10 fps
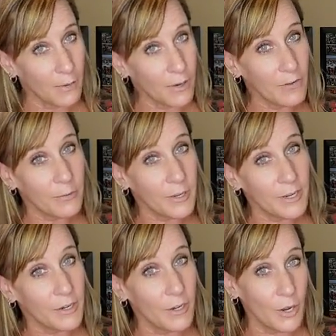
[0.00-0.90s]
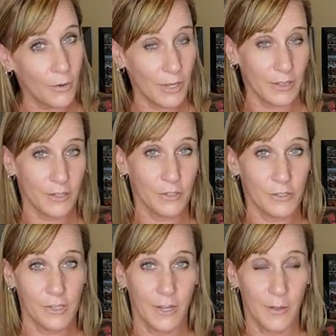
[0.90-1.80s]
everybody to know,
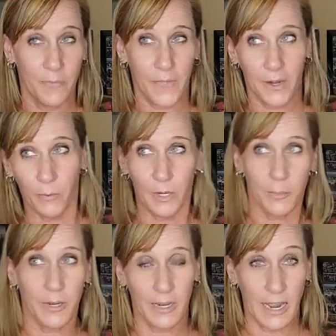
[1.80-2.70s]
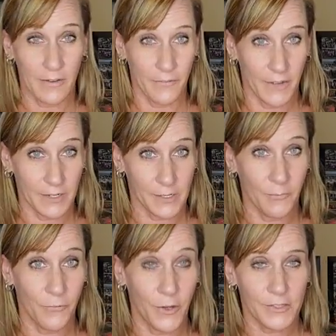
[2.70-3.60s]
I don't want anybody to have some
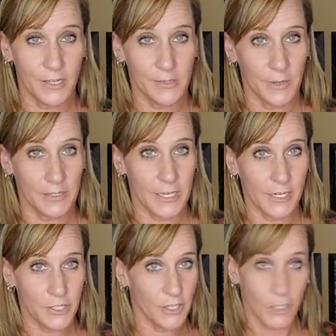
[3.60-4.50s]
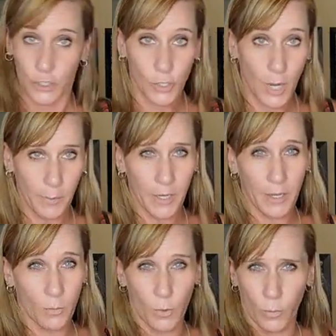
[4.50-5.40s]
false expectation that you're coming
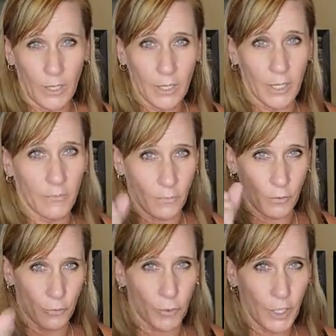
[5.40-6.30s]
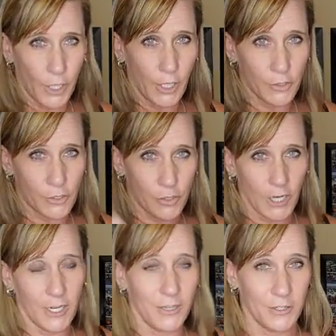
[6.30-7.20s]
and we're wheeling for 3 days
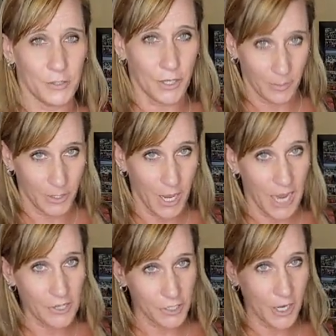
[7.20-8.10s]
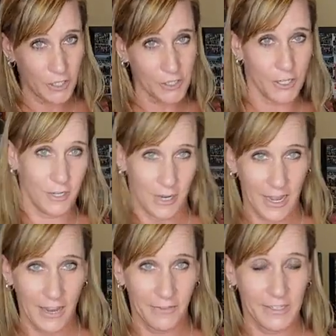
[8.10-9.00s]
straight and there's going to be education
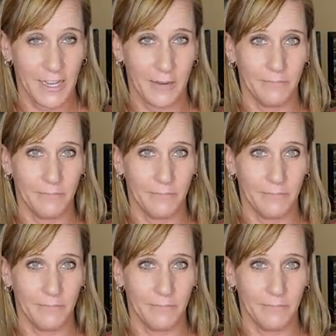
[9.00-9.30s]
every time.